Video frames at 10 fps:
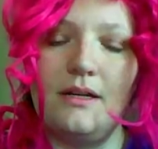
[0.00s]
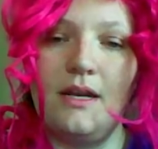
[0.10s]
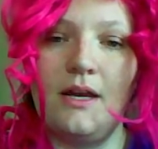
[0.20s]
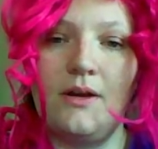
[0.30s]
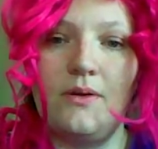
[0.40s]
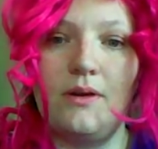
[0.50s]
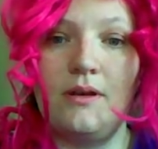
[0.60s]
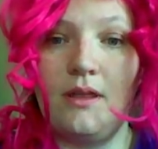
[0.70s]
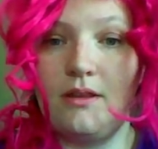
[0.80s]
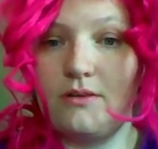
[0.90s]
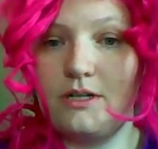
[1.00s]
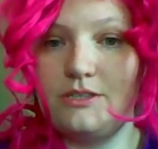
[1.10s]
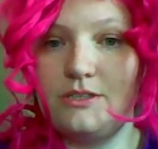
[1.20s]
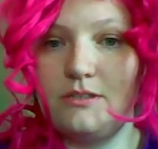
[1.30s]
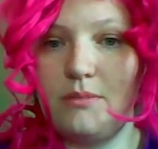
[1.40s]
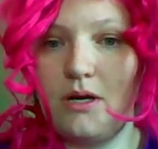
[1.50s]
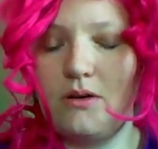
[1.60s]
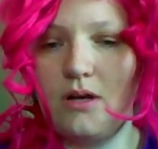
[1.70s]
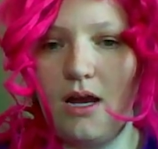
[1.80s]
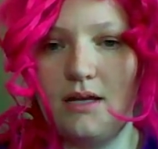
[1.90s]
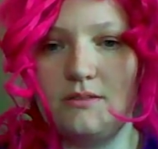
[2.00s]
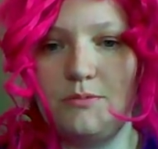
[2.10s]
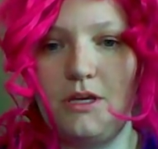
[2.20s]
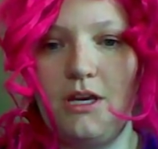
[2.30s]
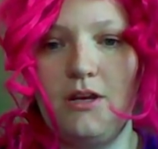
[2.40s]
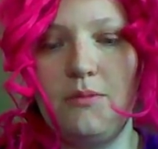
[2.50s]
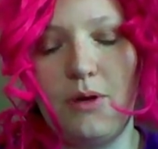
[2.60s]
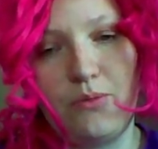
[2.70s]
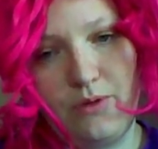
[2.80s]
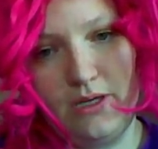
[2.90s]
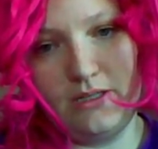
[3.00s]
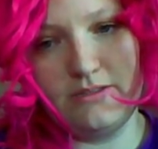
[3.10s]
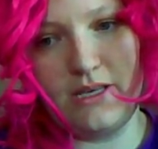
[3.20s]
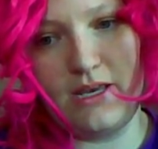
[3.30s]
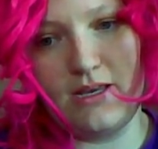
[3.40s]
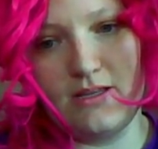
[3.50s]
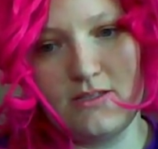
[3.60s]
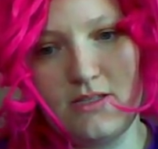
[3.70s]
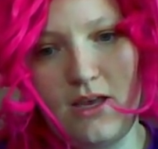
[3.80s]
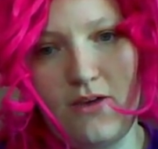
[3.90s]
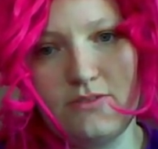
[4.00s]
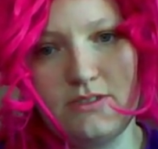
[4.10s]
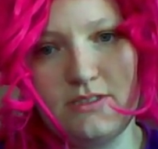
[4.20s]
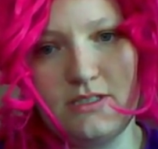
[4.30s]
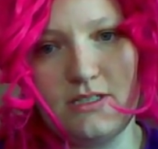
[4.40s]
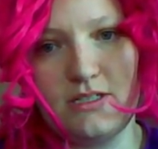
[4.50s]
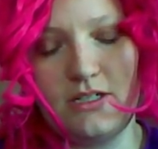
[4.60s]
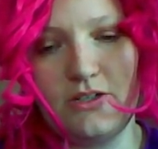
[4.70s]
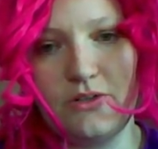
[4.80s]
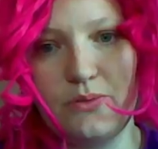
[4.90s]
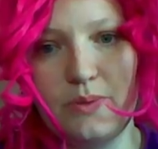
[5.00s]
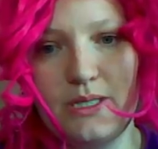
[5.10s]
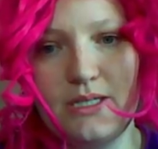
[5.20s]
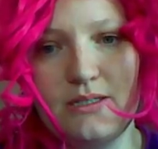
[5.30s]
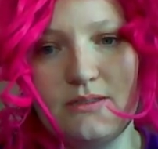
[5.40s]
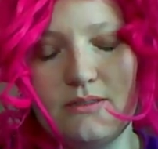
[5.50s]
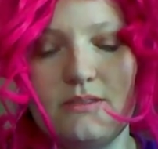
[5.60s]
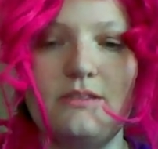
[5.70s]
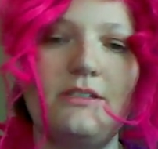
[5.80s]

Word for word: now, another question about cosplay and about wigs is you have to sit there and you go, well,